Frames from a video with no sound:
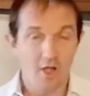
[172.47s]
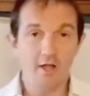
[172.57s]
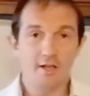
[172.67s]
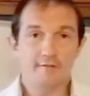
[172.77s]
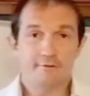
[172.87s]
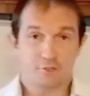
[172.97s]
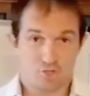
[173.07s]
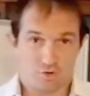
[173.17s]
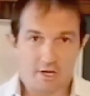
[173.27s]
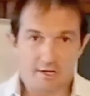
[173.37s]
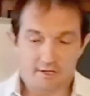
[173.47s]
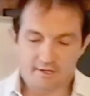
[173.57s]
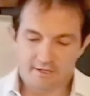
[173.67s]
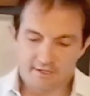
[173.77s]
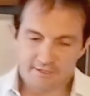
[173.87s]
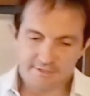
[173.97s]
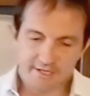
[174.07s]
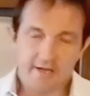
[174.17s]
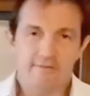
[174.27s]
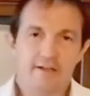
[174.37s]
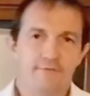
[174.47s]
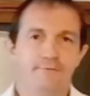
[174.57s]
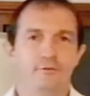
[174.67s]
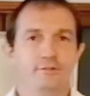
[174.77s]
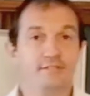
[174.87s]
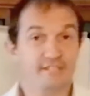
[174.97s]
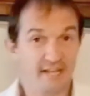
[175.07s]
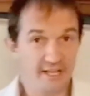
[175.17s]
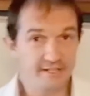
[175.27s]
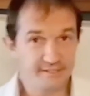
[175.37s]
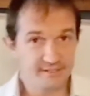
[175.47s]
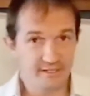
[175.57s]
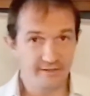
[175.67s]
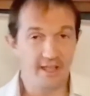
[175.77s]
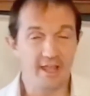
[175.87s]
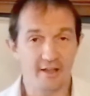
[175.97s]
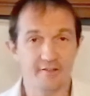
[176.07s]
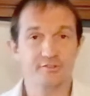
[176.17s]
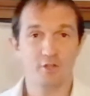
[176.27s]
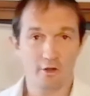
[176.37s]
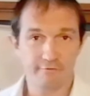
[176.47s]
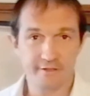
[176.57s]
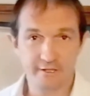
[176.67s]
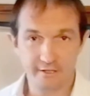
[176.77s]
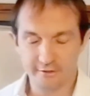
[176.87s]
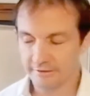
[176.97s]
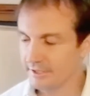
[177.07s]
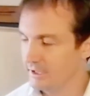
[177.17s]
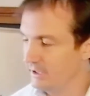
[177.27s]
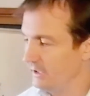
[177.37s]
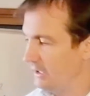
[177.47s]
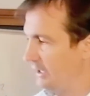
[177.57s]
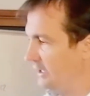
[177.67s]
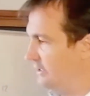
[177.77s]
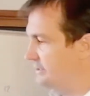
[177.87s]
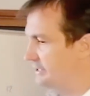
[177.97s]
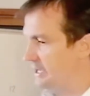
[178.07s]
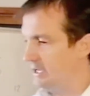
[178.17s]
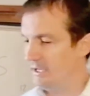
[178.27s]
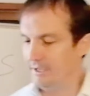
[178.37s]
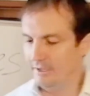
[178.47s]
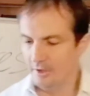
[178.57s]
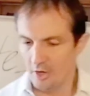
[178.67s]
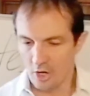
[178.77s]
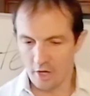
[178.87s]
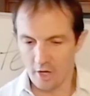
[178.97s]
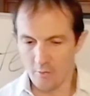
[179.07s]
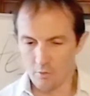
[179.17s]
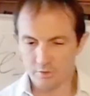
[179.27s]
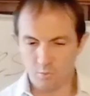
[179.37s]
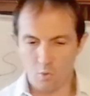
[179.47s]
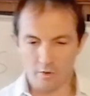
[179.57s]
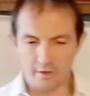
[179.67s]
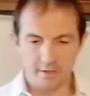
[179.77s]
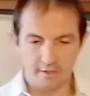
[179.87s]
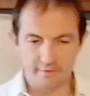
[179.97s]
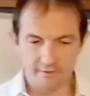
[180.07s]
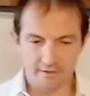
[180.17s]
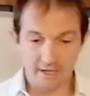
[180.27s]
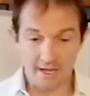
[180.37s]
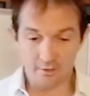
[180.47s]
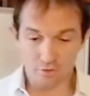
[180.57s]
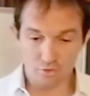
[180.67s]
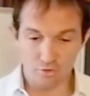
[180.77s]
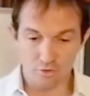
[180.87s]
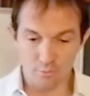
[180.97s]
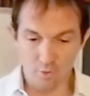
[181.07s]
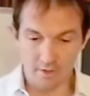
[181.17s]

I live in Australia, and I've had a few snakes in the house over the years. And I was walking in the lounge room